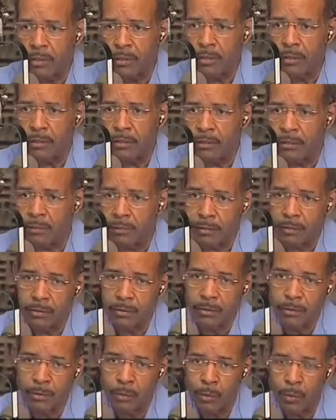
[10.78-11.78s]
and
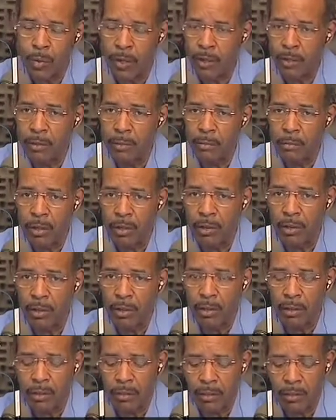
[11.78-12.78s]
white
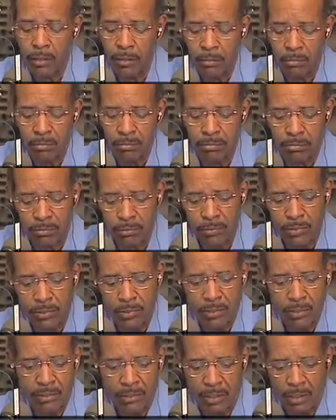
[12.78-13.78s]
America,
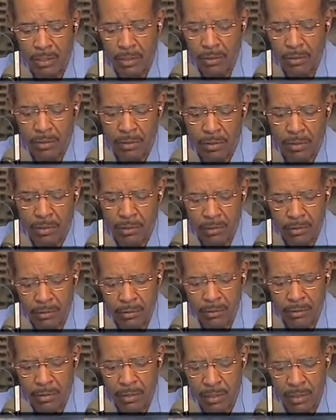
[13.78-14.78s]

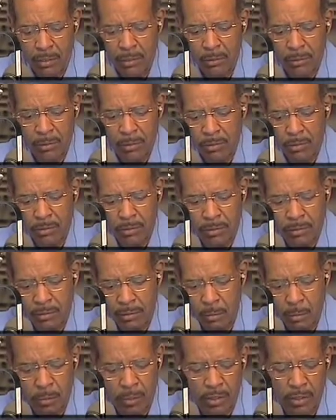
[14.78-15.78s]
hearing him and
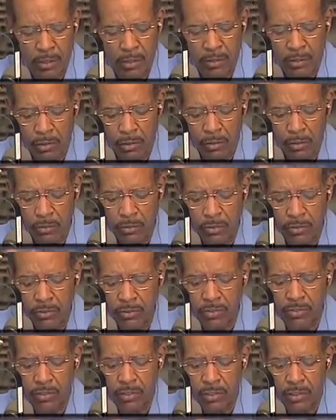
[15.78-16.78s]
the way he
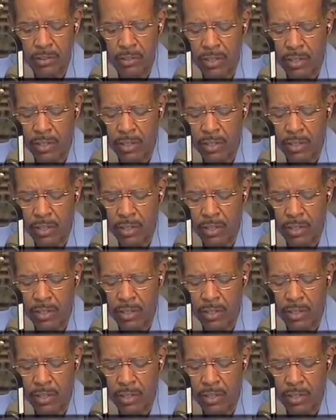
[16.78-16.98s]
uses